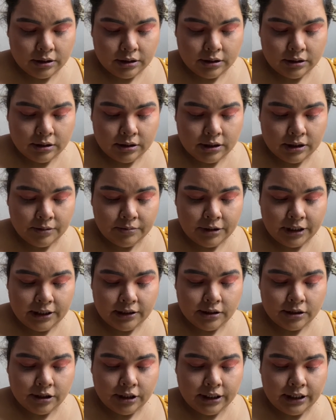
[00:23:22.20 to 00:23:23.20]
some days
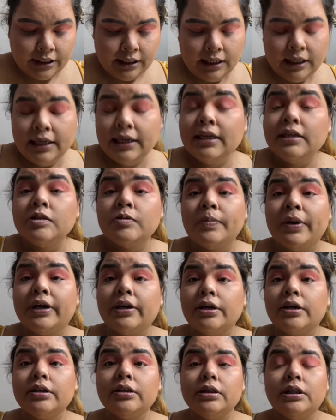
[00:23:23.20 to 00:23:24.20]
it gets
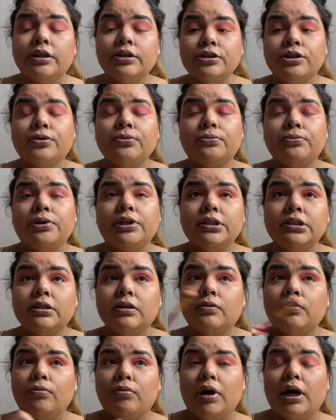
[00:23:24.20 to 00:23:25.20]
better. There's a
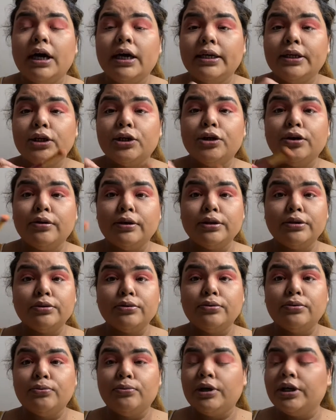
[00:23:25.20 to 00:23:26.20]
reason why you're going
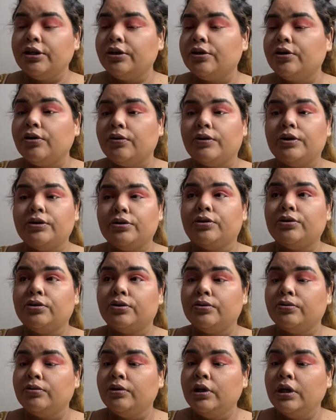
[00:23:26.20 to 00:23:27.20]
through what you're going
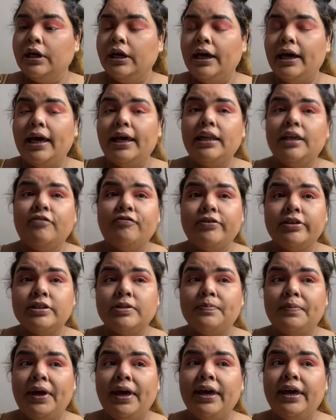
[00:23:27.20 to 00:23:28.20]
through, and if it's
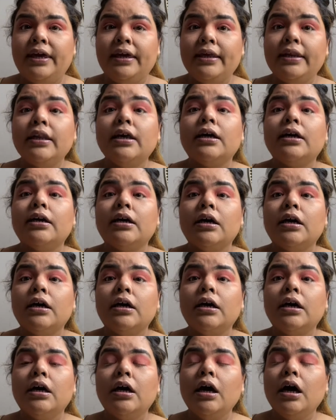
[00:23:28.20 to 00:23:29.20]
pain,
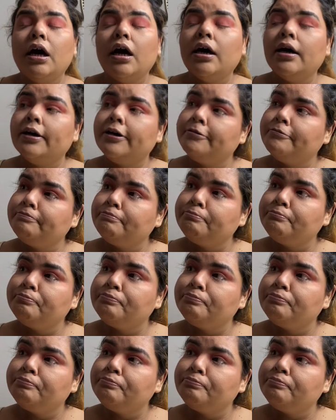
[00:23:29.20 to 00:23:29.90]
I